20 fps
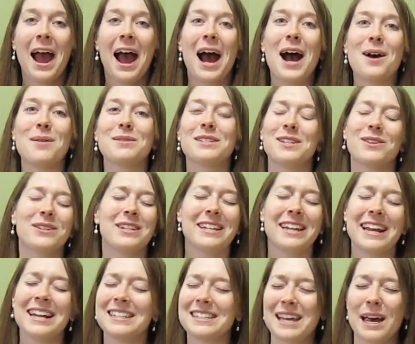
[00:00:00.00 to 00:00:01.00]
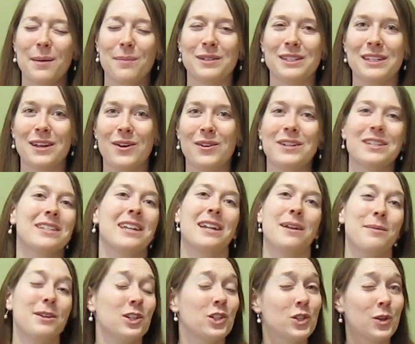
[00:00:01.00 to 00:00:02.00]
So today's episode is going
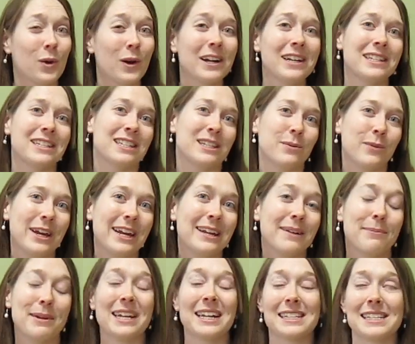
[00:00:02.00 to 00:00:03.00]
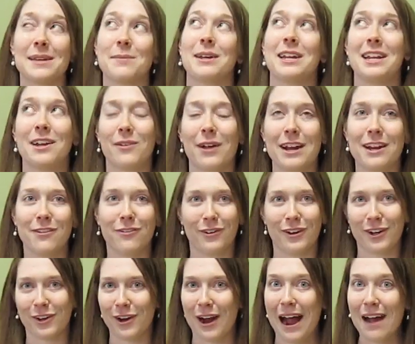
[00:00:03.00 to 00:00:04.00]
to be short and sweet because I'm getting ready for
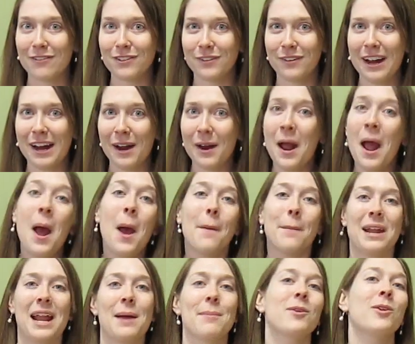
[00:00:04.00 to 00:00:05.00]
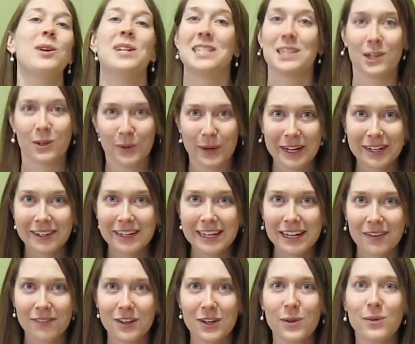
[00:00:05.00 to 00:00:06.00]
a craft fair, but I'm going to quickly
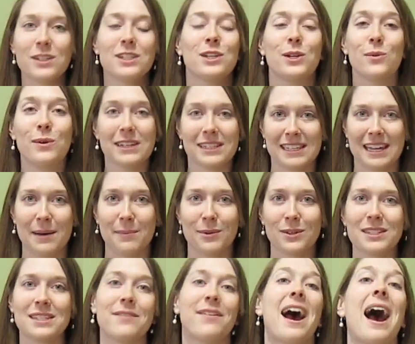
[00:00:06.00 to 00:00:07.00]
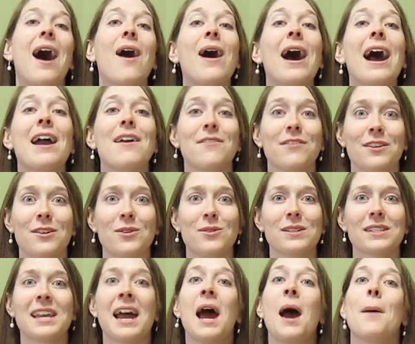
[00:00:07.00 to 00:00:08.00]
give you 2 examples of how I've
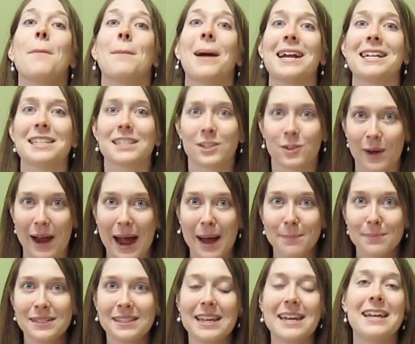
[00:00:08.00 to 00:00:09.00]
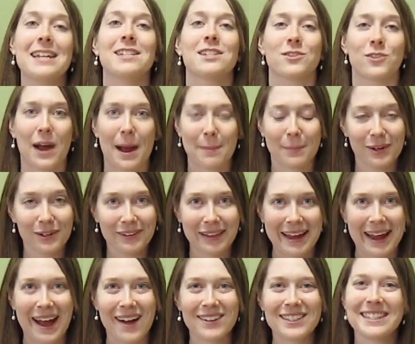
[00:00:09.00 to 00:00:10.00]
used my scraps in scrapbook
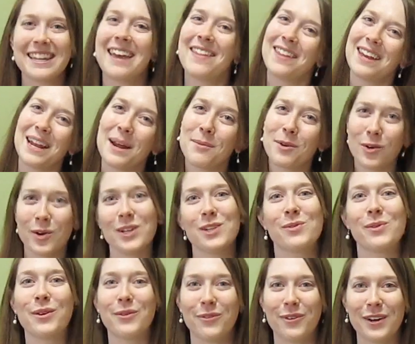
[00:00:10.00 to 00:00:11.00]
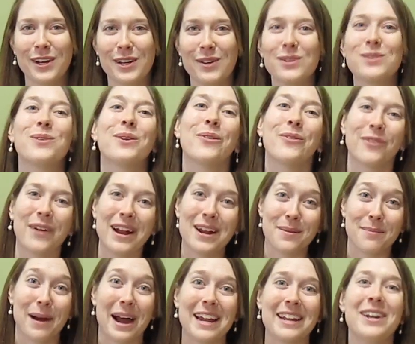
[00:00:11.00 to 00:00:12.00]
layouts, and then I'm going to refer you to a friend
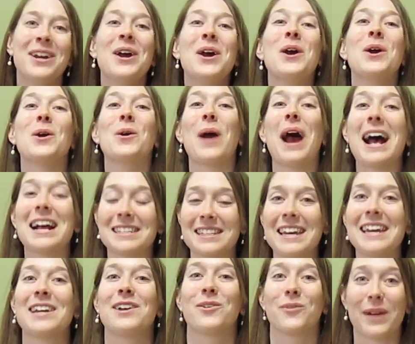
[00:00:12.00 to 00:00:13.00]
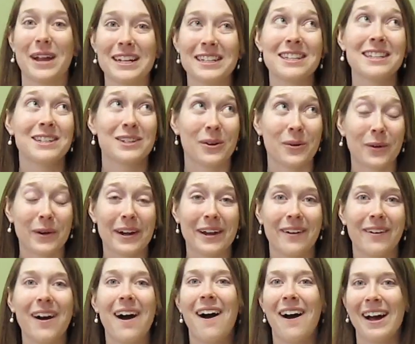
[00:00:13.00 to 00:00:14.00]
of mine who has a great
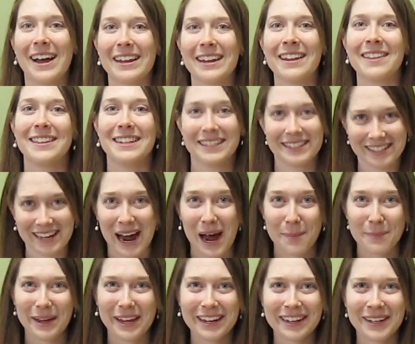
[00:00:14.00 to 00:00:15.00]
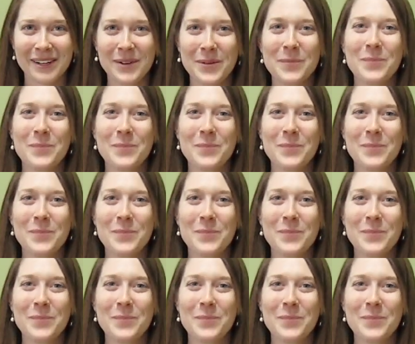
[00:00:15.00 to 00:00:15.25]
tutorial on this topic.